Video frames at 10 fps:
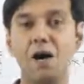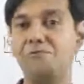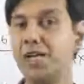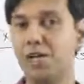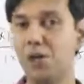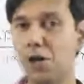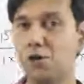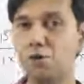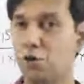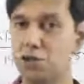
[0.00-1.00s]
We did
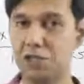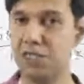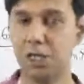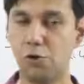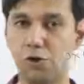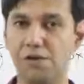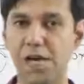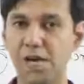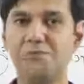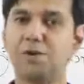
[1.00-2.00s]
not do questions out over
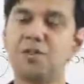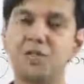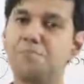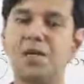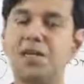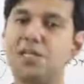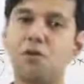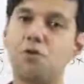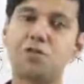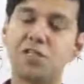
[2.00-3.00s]
here for the simple
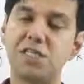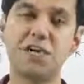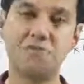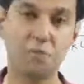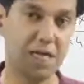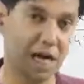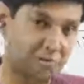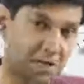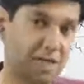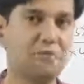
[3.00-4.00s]
reason questions have to be
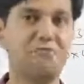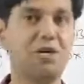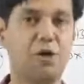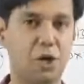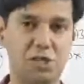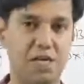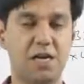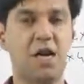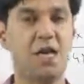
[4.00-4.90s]
done with a different logic.